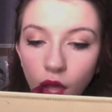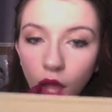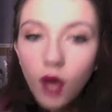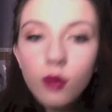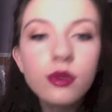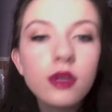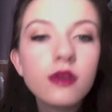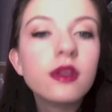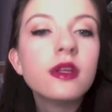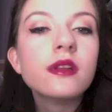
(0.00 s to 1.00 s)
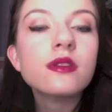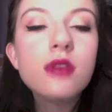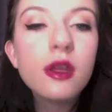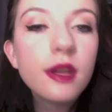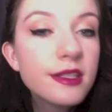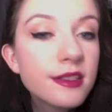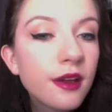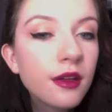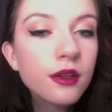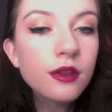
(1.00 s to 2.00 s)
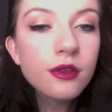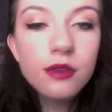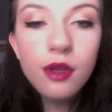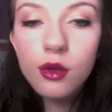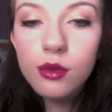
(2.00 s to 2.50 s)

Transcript: but I feel like it's a nice color, so